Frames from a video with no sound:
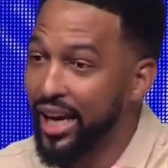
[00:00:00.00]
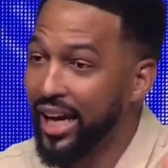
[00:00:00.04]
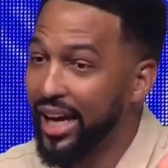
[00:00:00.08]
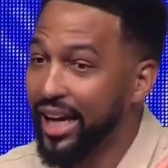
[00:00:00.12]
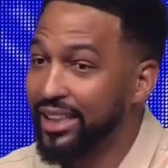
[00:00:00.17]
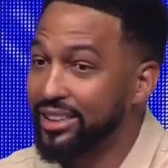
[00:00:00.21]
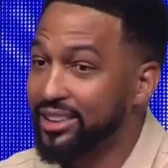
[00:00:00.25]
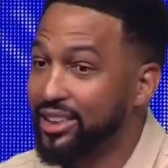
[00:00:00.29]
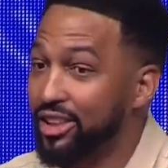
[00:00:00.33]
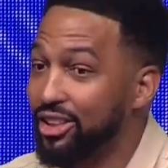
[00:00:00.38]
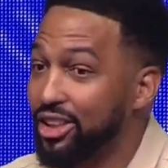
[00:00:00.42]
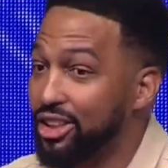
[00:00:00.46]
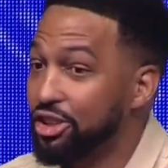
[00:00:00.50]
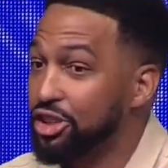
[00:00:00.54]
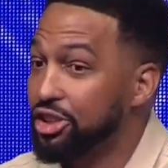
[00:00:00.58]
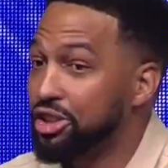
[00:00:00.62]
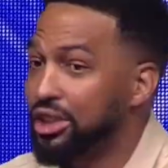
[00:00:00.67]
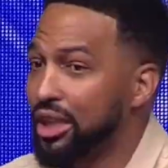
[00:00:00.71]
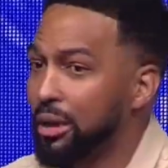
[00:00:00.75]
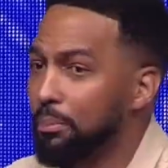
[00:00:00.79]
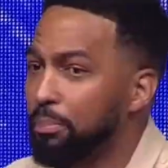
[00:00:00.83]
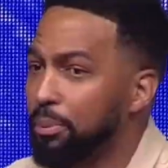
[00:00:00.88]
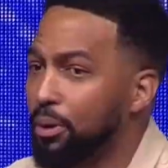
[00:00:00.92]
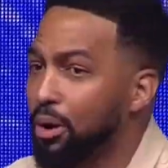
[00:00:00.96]
and to the
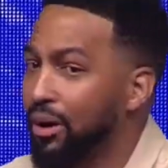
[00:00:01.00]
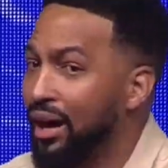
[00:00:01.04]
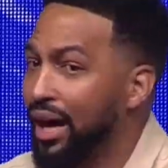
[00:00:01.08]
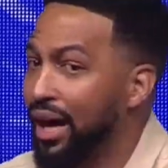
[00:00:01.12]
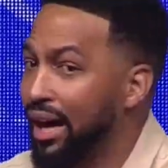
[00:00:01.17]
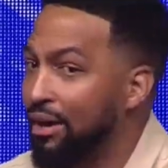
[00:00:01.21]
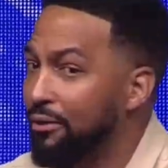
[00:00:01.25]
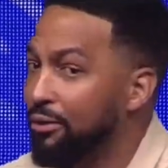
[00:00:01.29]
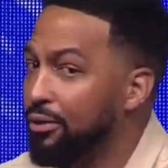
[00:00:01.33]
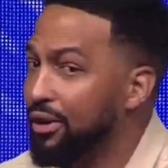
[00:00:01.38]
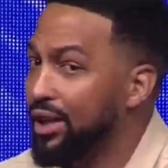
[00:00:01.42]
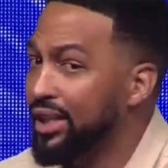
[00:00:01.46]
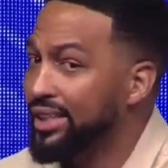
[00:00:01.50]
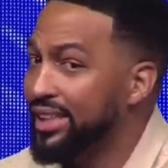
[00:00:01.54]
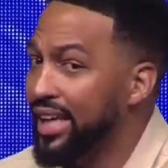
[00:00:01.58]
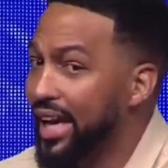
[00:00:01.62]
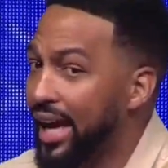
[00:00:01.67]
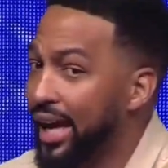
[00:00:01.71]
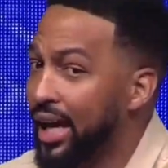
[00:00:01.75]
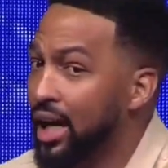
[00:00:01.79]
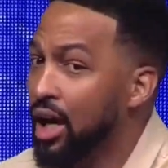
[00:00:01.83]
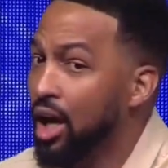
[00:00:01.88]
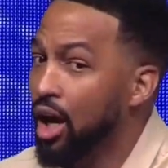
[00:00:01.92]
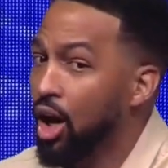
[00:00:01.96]
simple
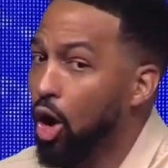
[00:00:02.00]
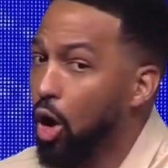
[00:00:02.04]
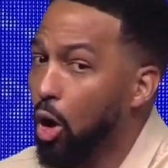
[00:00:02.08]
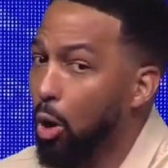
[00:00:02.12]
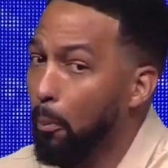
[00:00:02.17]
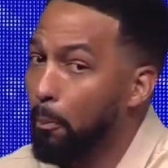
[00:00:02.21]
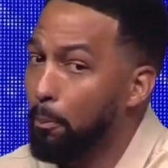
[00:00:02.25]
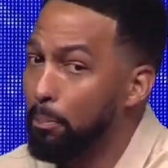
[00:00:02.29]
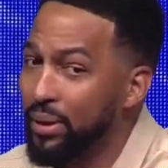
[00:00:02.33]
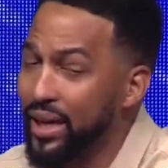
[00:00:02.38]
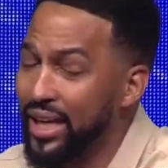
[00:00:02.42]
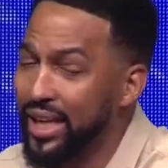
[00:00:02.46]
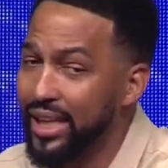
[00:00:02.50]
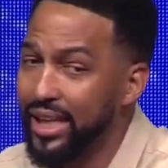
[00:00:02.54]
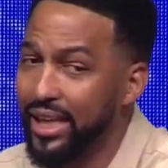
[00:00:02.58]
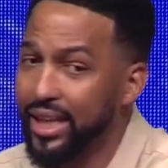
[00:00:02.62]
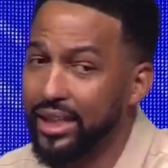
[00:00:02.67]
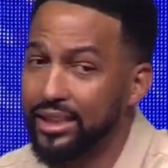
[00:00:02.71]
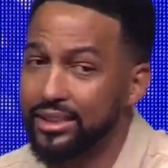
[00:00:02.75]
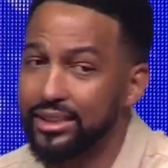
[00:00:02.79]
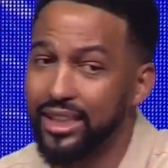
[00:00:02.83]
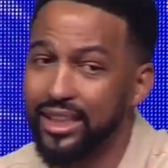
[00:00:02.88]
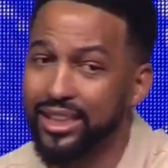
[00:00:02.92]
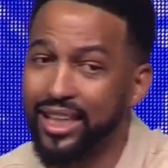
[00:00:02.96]
everyday obedience,